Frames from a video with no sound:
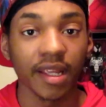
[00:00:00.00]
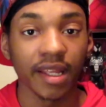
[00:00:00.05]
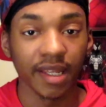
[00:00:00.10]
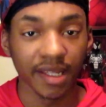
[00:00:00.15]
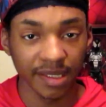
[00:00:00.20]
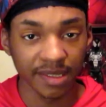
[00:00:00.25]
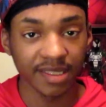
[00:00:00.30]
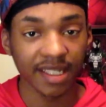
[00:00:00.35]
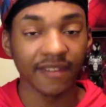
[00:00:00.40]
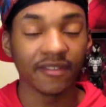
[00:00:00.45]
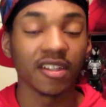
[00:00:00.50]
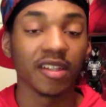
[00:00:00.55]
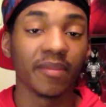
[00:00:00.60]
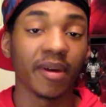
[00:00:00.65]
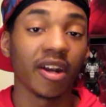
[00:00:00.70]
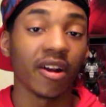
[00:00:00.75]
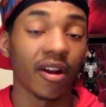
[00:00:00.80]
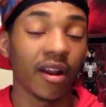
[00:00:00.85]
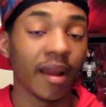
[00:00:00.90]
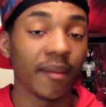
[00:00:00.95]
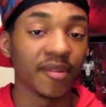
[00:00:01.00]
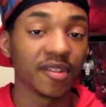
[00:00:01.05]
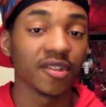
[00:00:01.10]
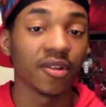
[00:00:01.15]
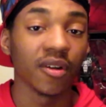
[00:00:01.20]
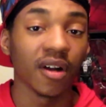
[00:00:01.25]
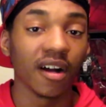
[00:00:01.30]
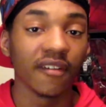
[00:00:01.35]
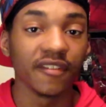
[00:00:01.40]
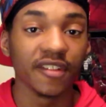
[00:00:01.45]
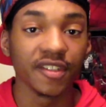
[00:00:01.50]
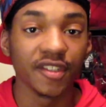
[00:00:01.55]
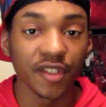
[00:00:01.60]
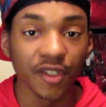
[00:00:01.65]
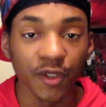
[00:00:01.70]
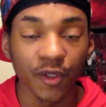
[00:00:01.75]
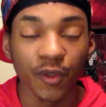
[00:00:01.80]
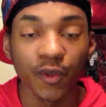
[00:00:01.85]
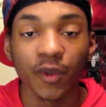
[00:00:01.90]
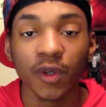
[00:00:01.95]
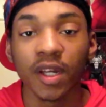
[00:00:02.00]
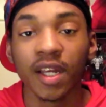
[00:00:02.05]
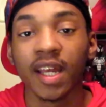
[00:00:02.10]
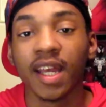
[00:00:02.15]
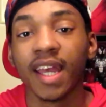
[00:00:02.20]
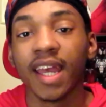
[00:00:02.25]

It is definitely the better episode of the two,